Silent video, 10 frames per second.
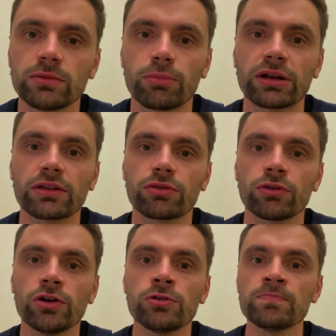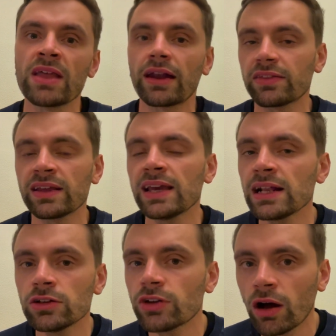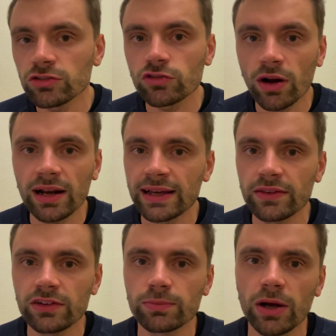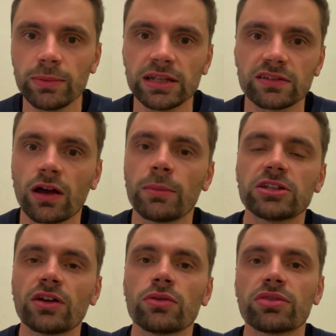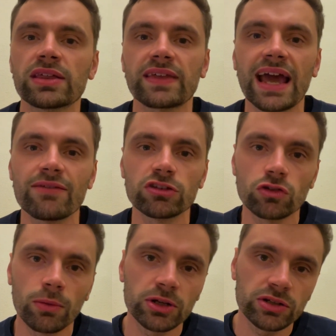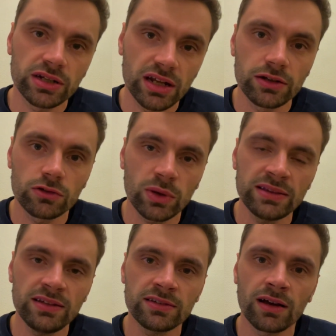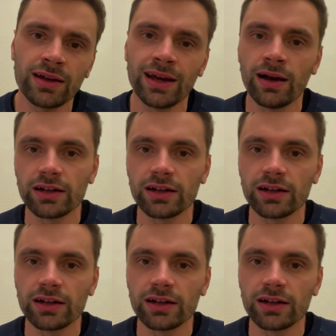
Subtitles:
to bring through. And I think England are struggling at this moment in time. I don't think they have as dominant an under-20 side.